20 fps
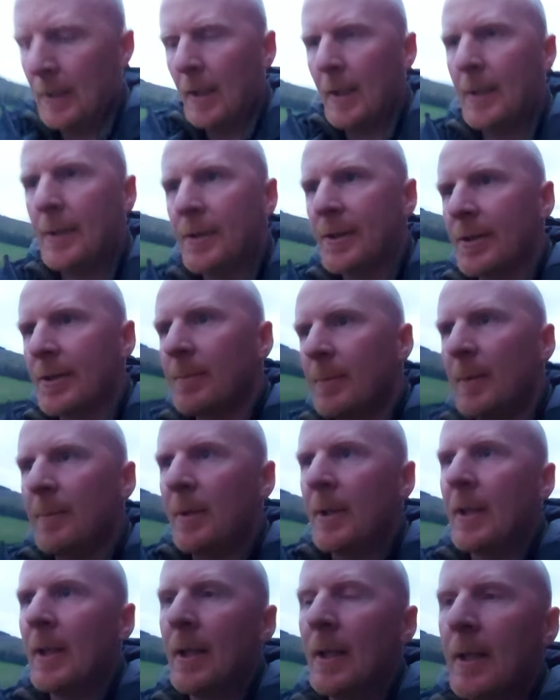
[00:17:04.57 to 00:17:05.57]
that's just
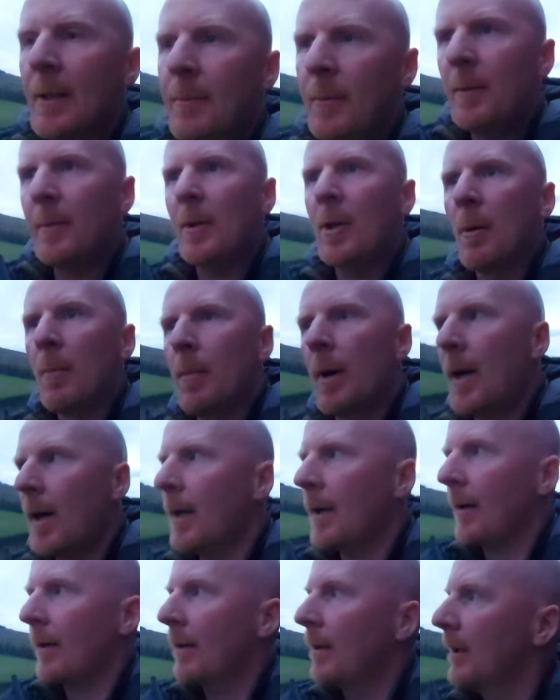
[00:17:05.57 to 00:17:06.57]
maybe come
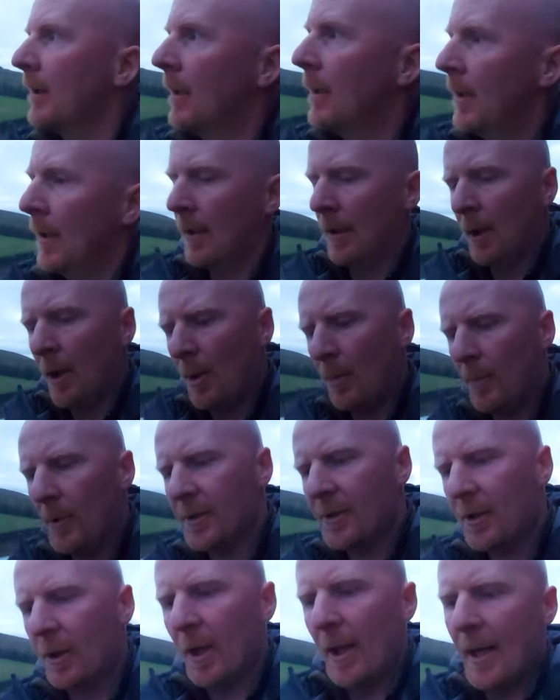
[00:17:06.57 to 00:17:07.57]
back up
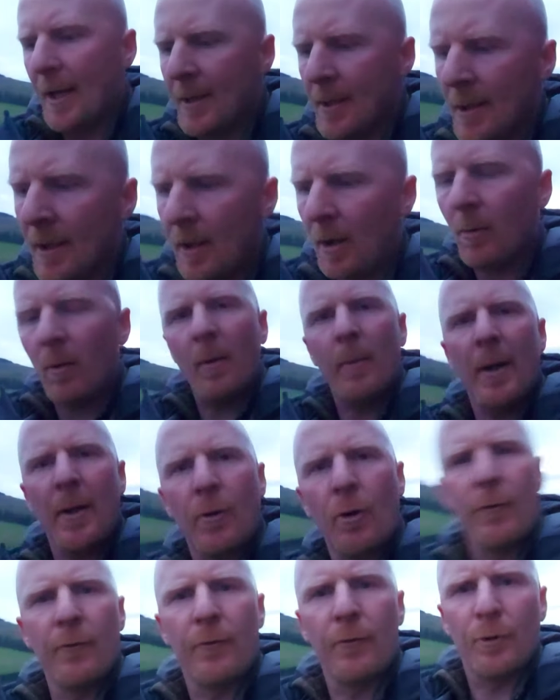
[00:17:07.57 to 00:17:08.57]
this glen. Oh, I
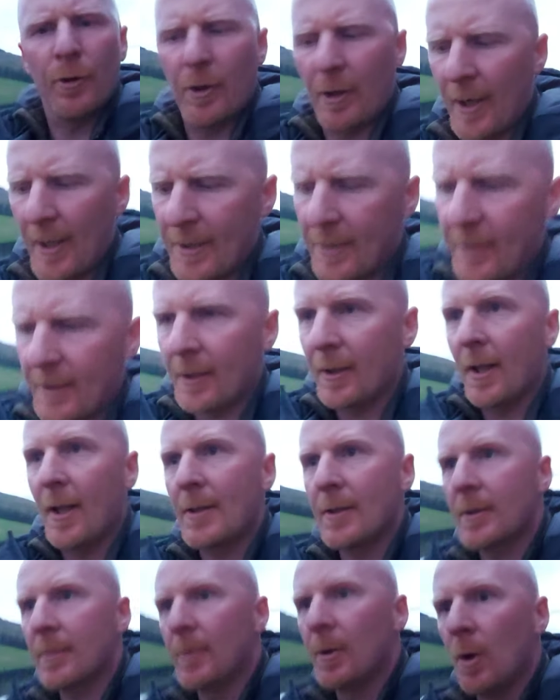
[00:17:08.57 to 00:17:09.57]
might run through the rest of the
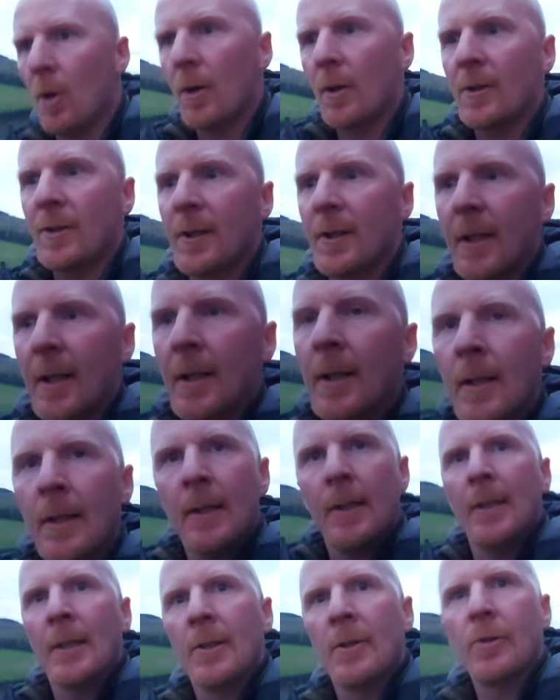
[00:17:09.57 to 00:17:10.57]
glens to be honest and then
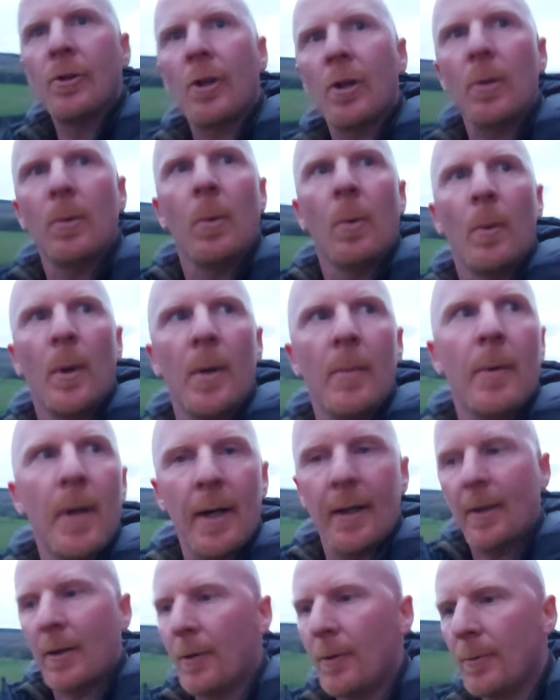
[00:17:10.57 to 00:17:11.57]
circle my way
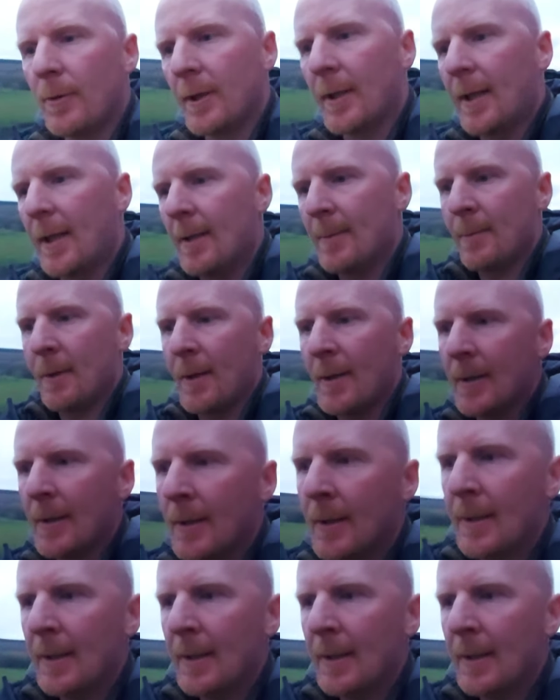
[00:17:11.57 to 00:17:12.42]
back around again, but